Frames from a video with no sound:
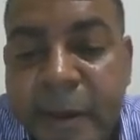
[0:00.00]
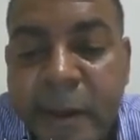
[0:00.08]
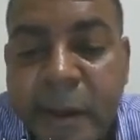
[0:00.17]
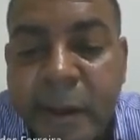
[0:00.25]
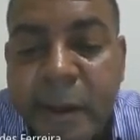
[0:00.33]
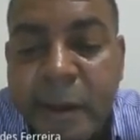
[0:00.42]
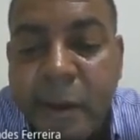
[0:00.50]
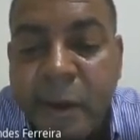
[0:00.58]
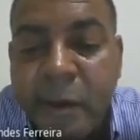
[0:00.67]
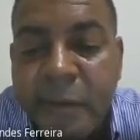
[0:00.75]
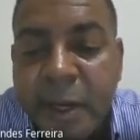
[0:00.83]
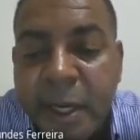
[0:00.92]

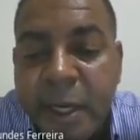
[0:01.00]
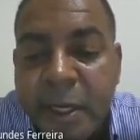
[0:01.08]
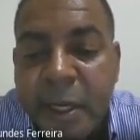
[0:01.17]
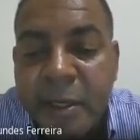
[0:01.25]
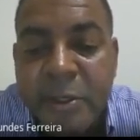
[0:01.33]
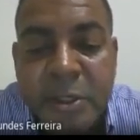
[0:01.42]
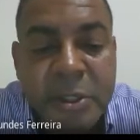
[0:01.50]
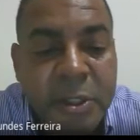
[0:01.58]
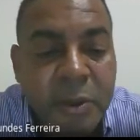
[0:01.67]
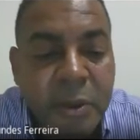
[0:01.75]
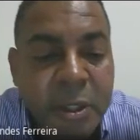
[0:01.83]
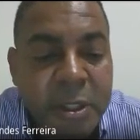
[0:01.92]
of clean energy
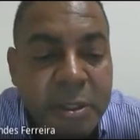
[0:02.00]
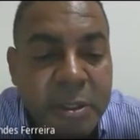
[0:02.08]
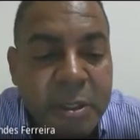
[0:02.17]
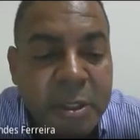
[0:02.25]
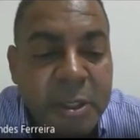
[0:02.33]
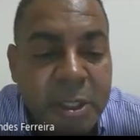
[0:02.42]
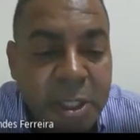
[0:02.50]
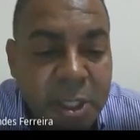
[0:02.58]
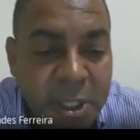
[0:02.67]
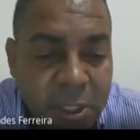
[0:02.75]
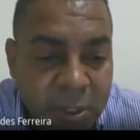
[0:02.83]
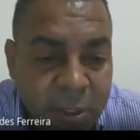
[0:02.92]
source transition